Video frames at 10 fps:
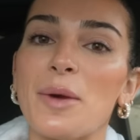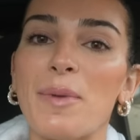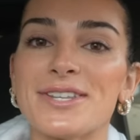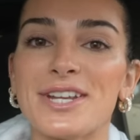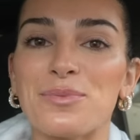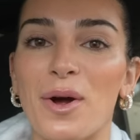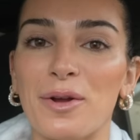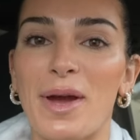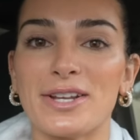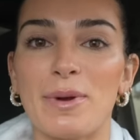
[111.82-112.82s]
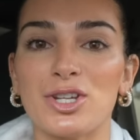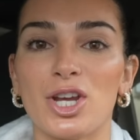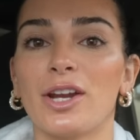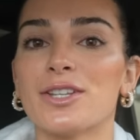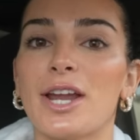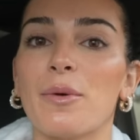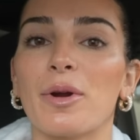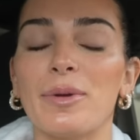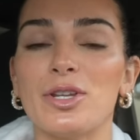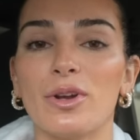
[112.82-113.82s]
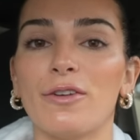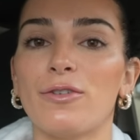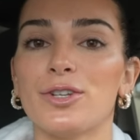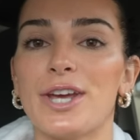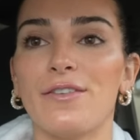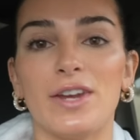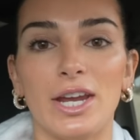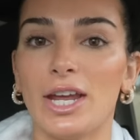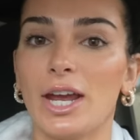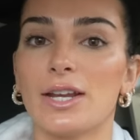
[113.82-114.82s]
Besties, welcome back to my channel. Today we're gonna be doing a full day of eating.